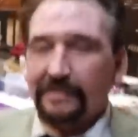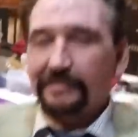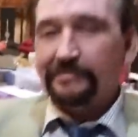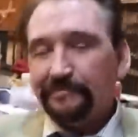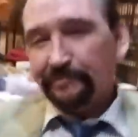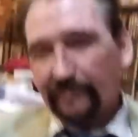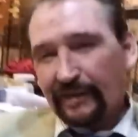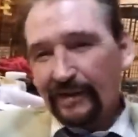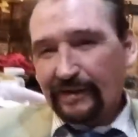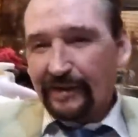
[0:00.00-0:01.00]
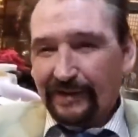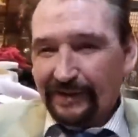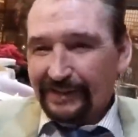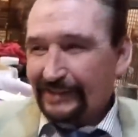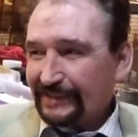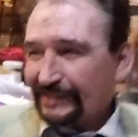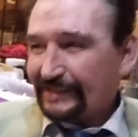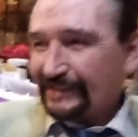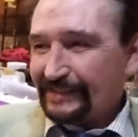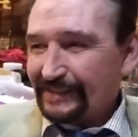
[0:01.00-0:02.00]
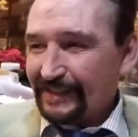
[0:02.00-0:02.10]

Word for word: Ron's jealous because he saw Jersey